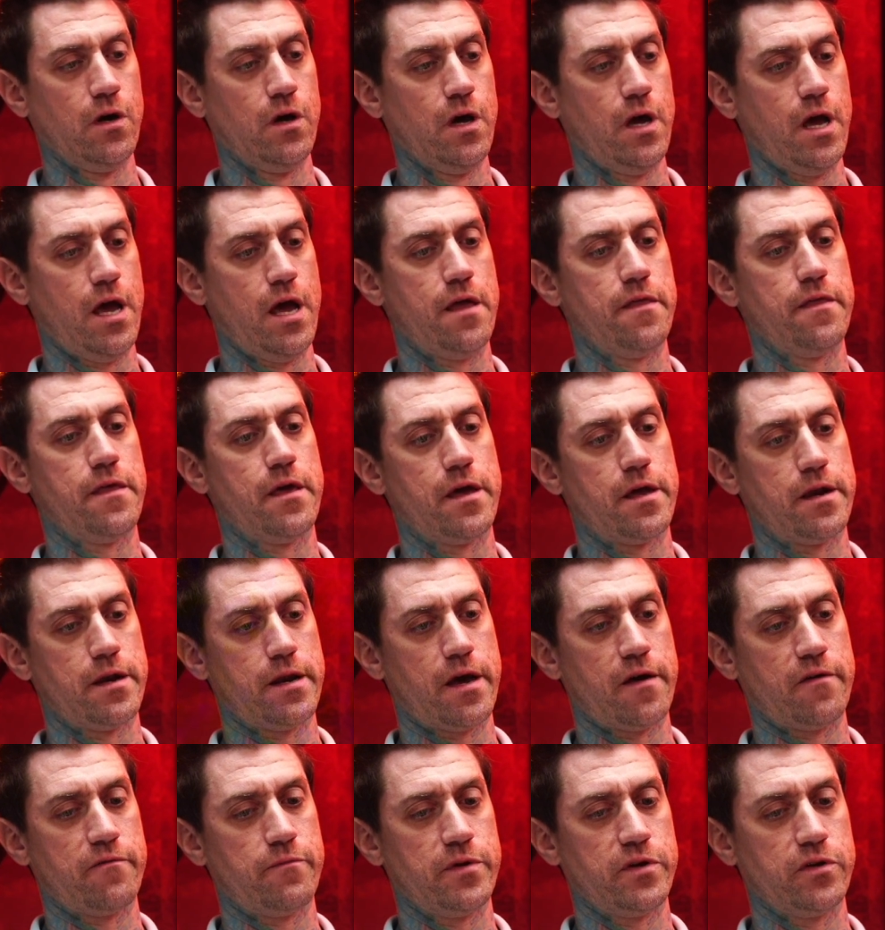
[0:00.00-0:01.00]
And then
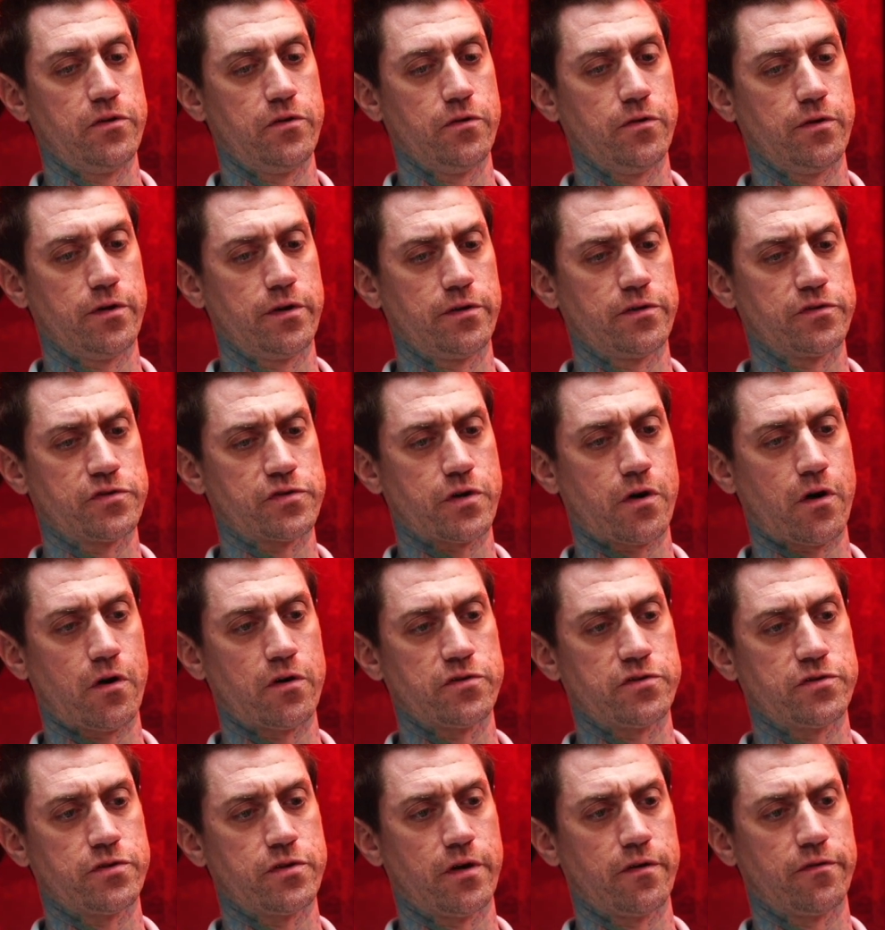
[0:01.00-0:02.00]
I've been doing the scar
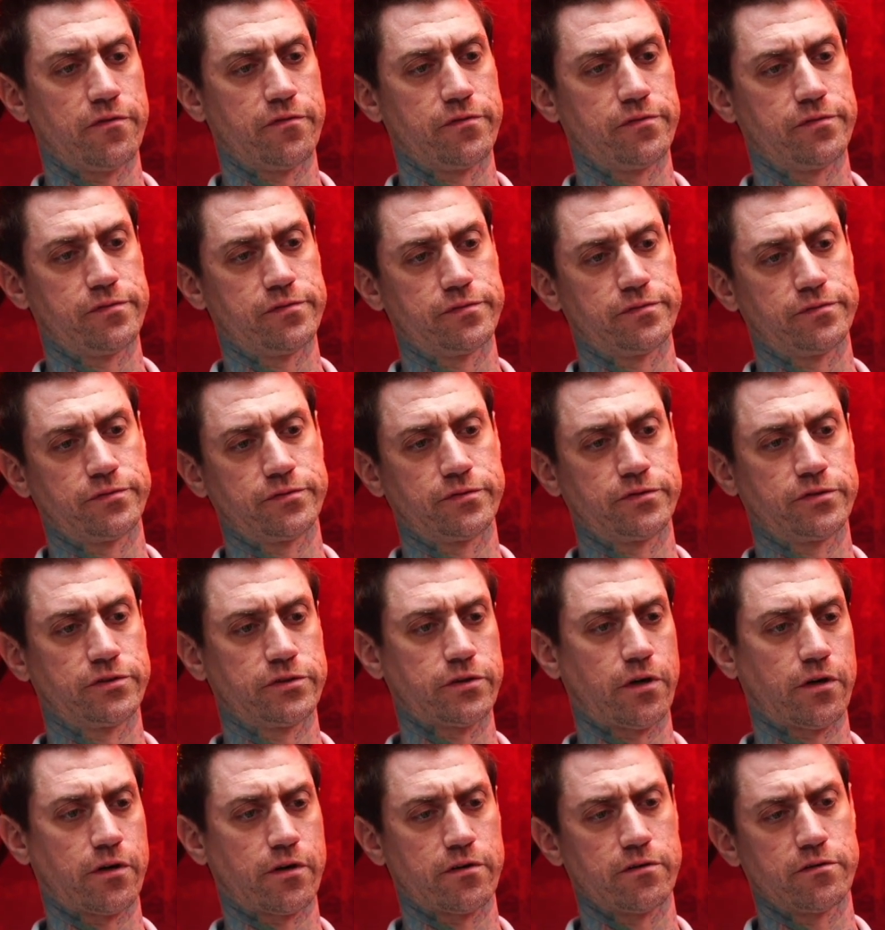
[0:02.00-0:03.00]
stuff,
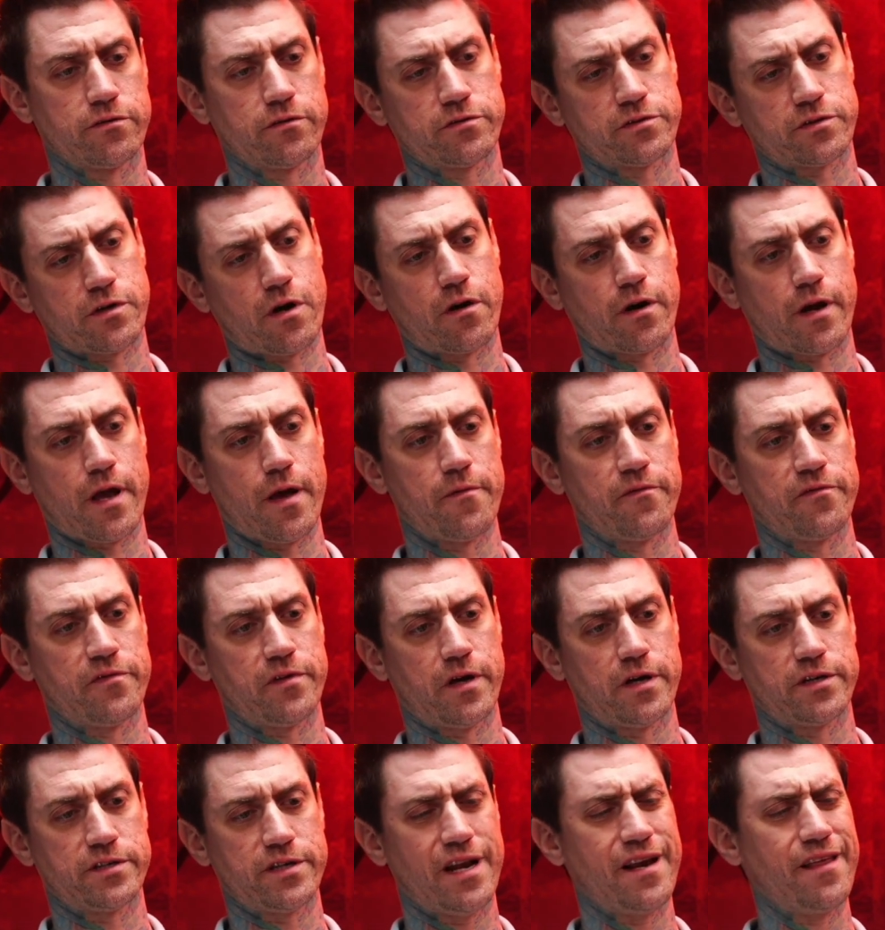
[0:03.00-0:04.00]
scar
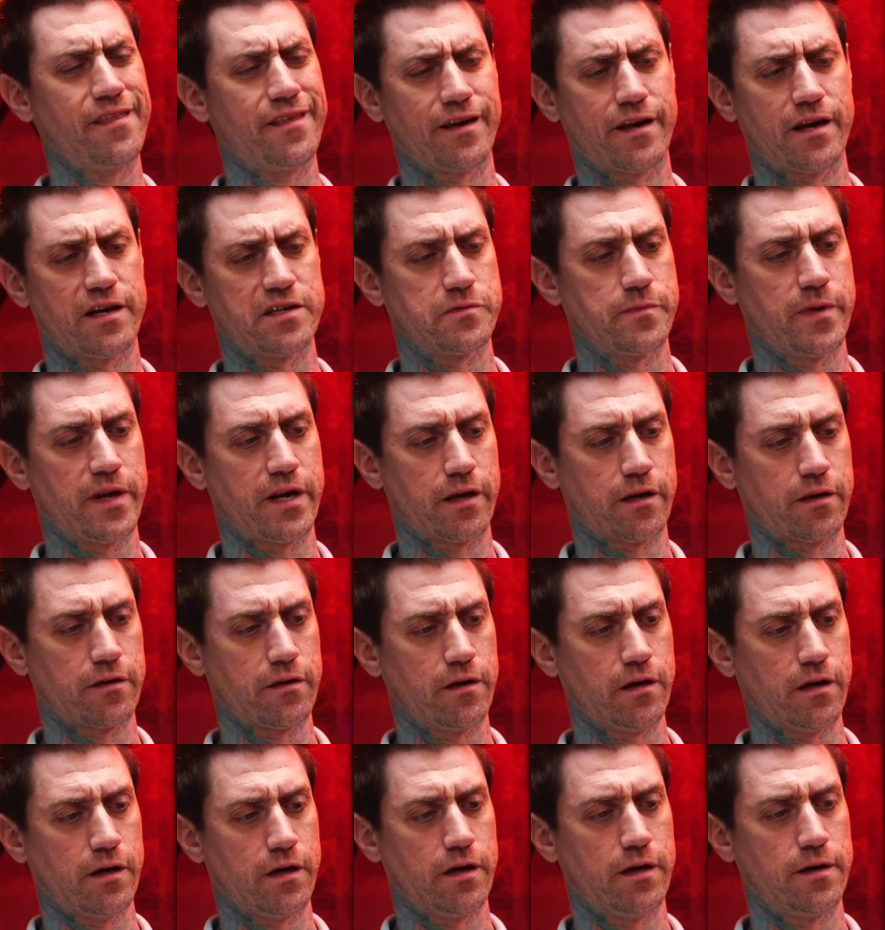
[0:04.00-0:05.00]
camouflage, anything cosmetic.
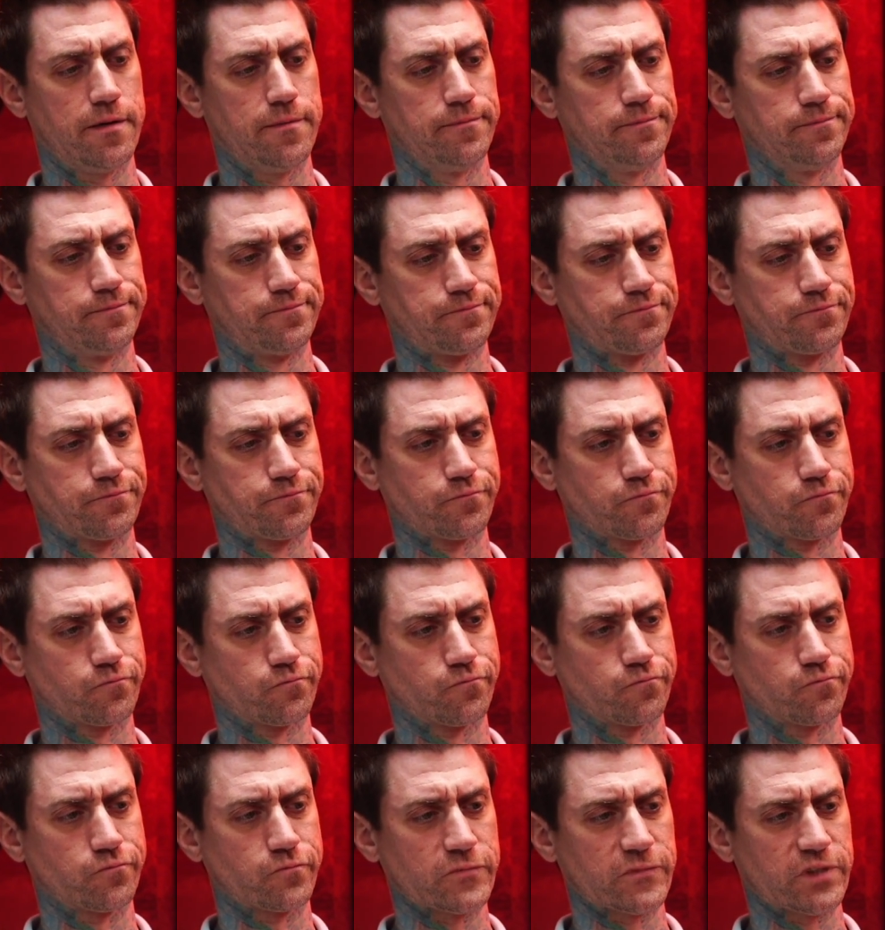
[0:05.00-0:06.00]

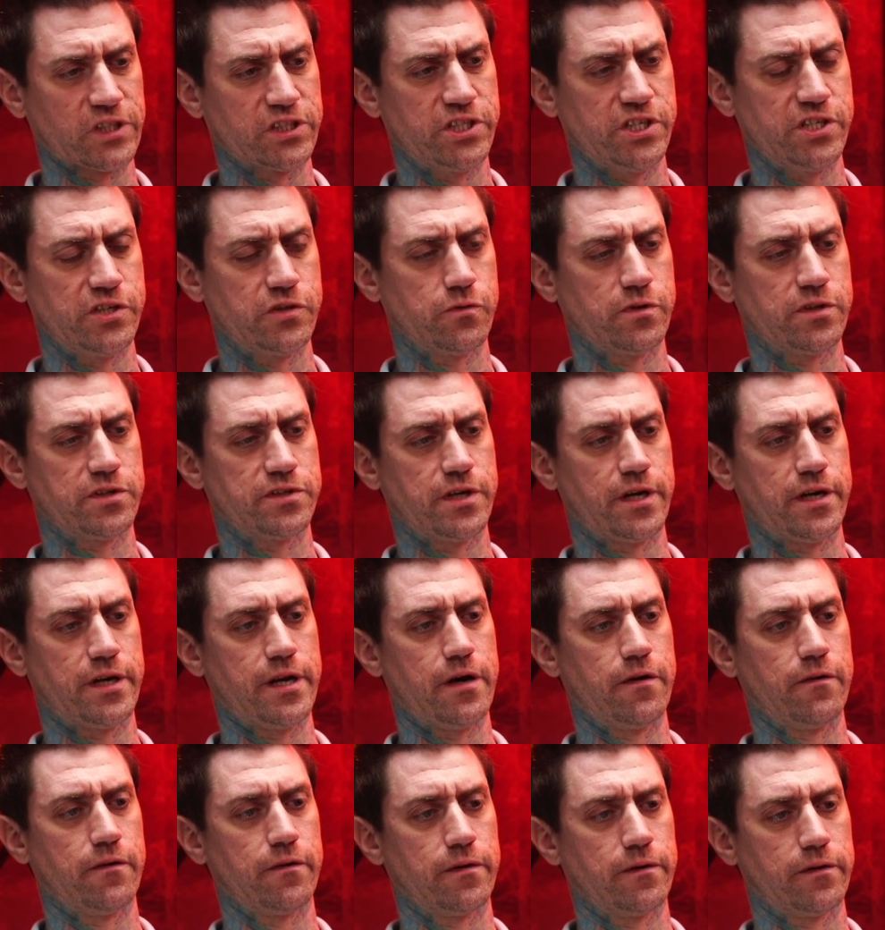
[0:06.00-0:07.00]
What is that
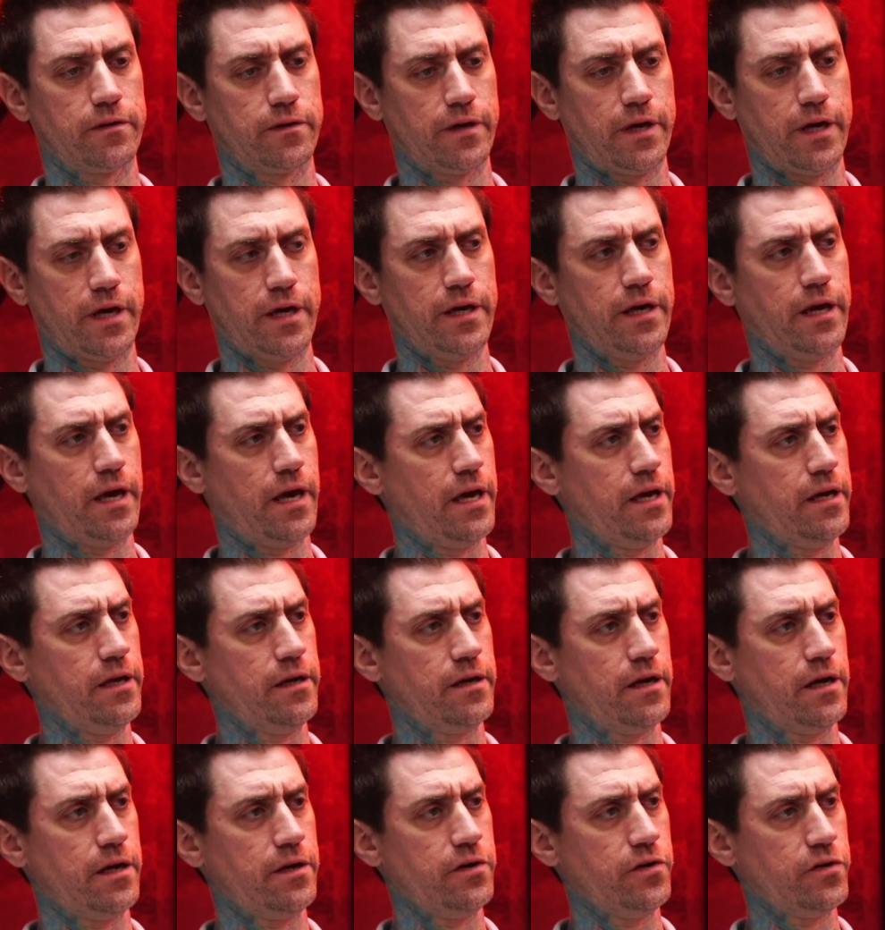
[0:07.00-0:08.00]
now?
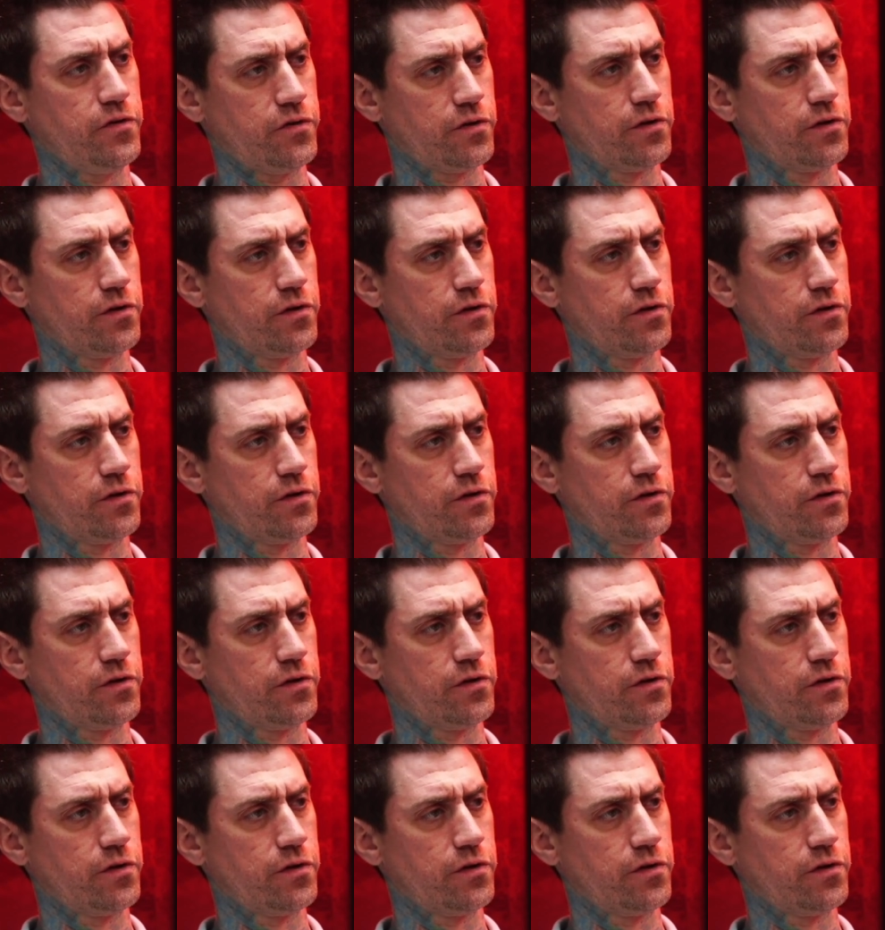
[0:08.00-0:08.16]
9 years.